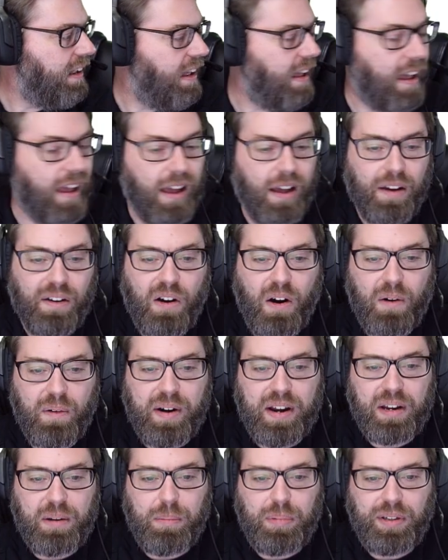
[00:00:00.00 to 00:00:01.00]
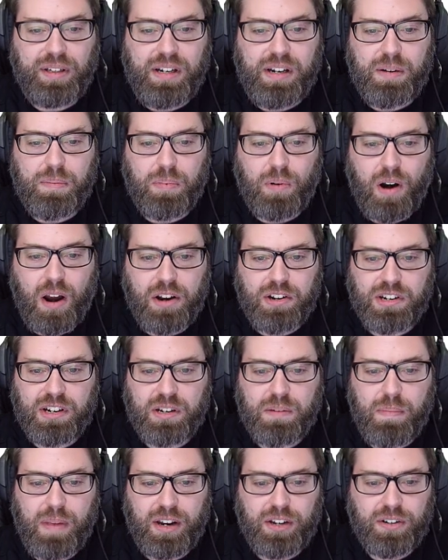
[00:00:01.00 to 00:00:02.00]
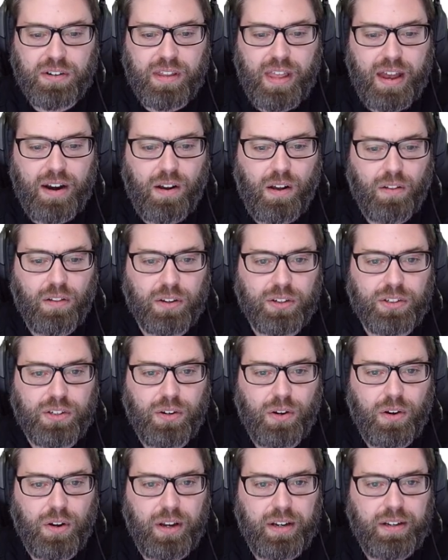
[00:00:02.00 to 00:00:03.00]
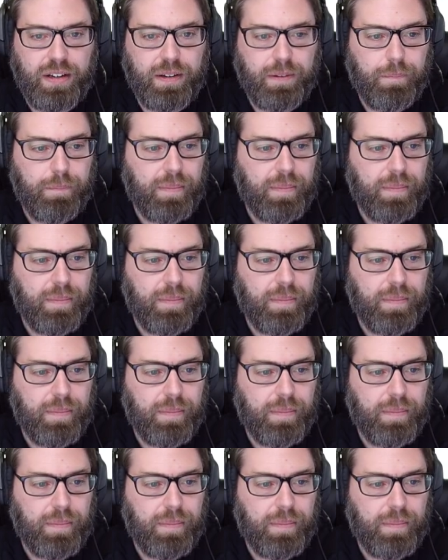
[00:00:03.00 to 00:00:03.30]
already completed project to make sure that all looks good.